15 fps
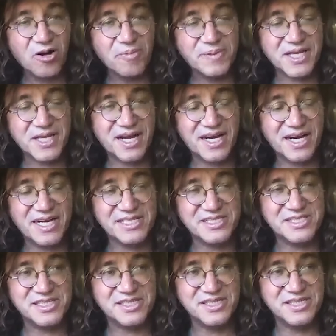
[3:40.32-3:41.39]

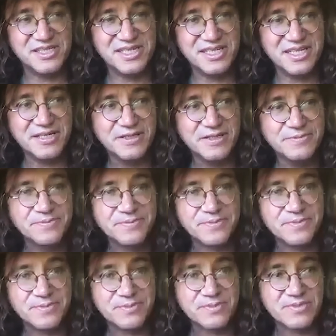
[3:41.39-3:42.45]
OpenAI's lead
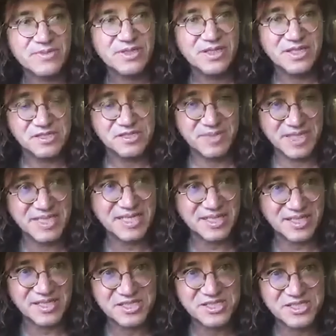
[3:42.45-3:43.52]
is
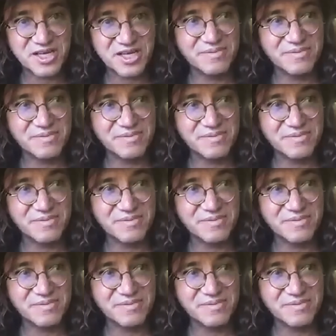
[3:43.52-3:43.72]
meaningless.